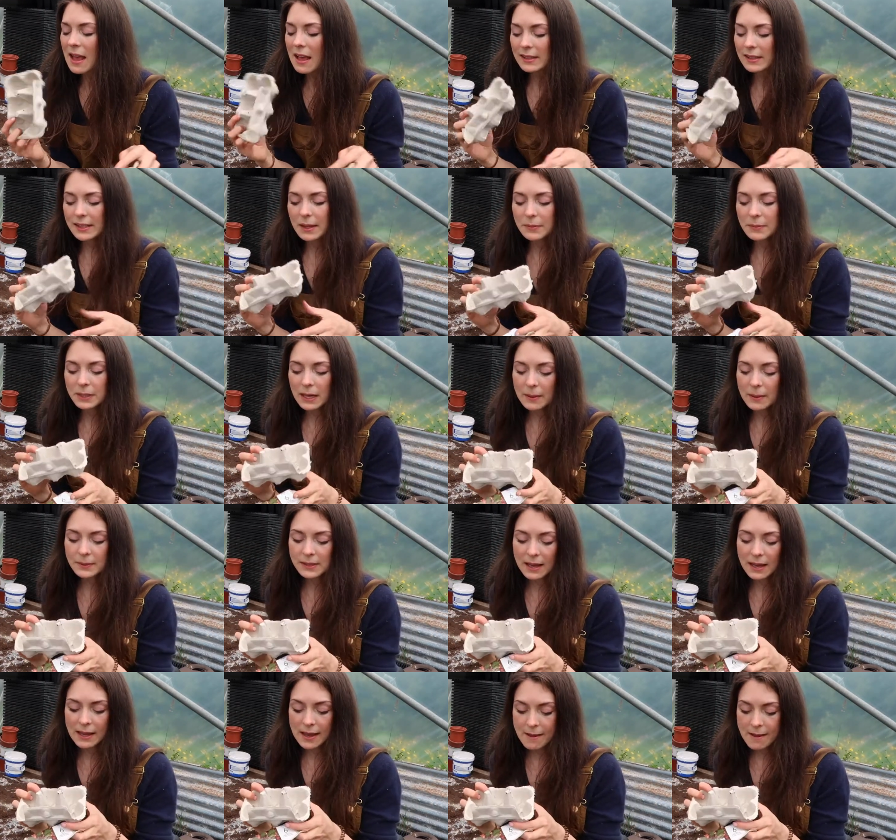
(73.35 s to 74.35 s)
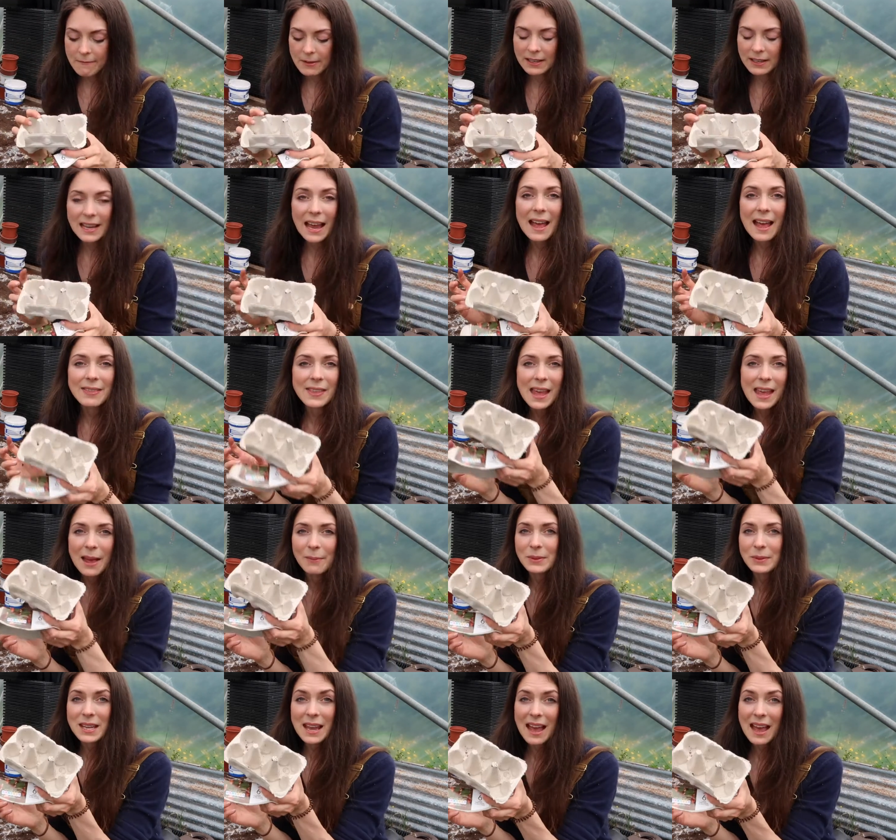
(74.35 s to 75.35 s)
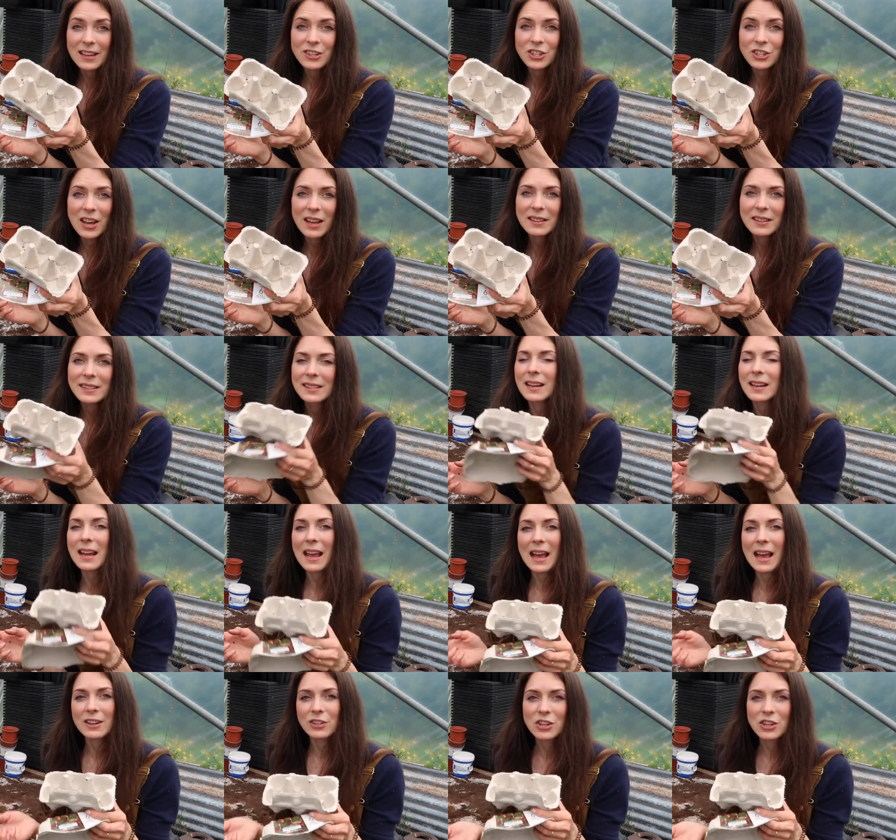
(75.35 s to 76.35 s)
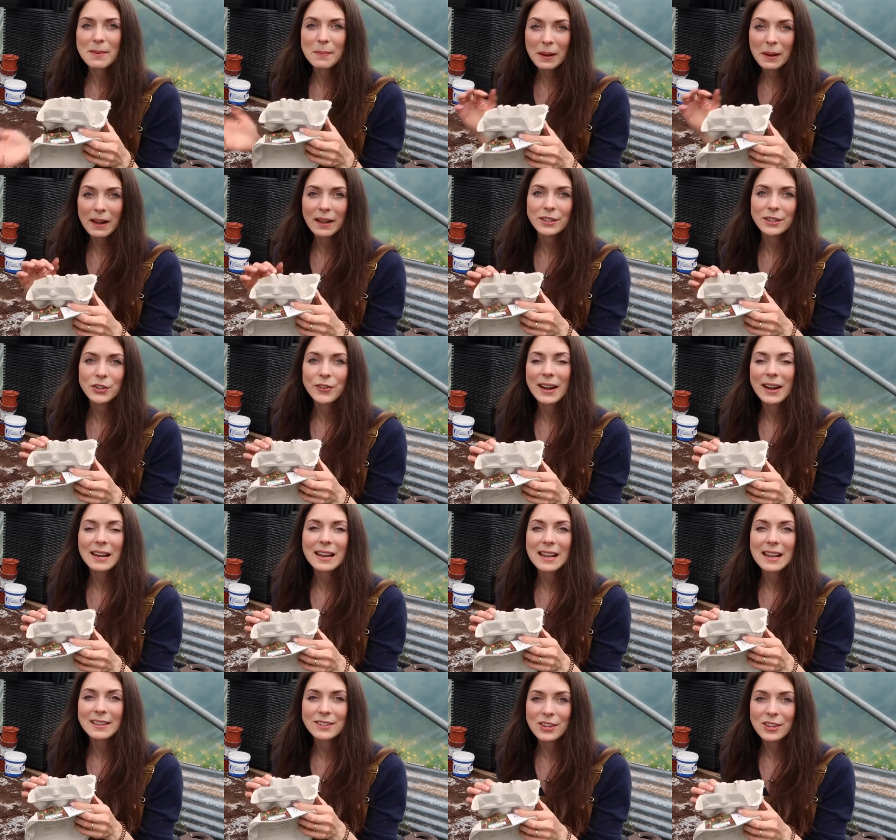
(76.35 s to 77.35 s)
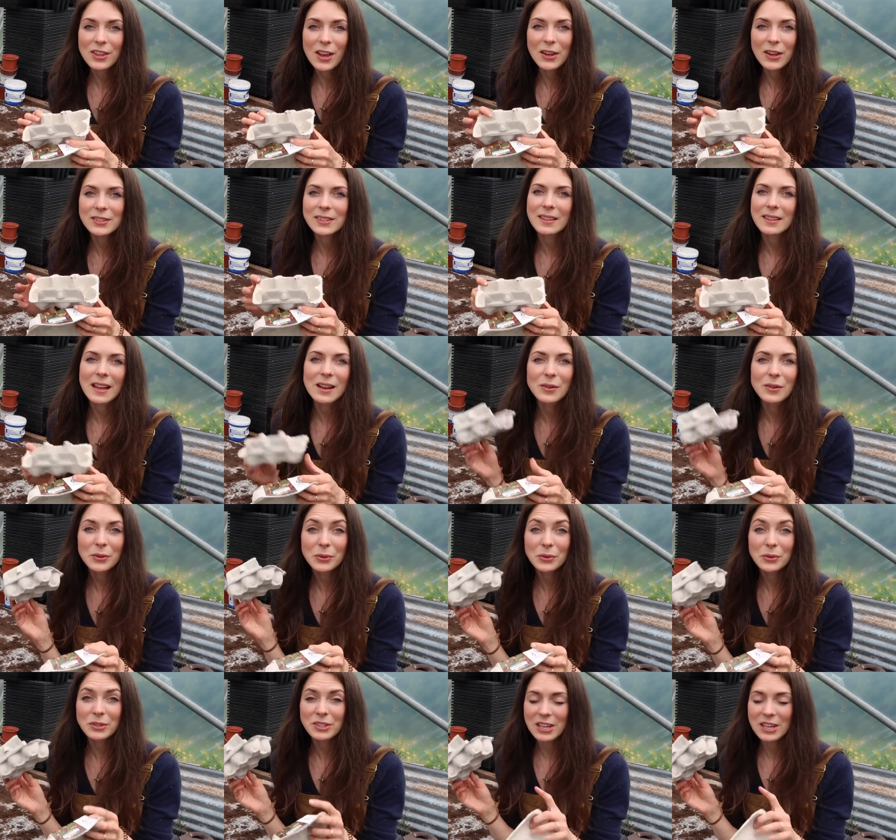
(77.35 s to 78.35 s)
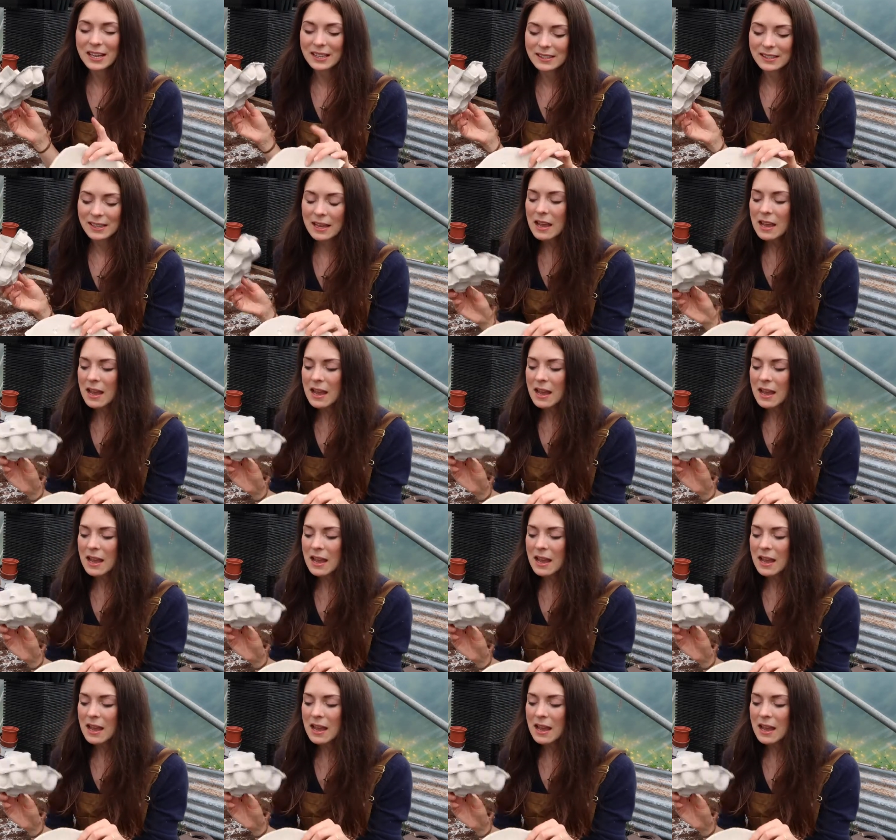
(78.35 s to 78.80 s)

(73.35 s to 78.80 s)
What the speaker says: Sometimes I even get the empty eggshells and I actually plant directly into those, and they look gorgeous.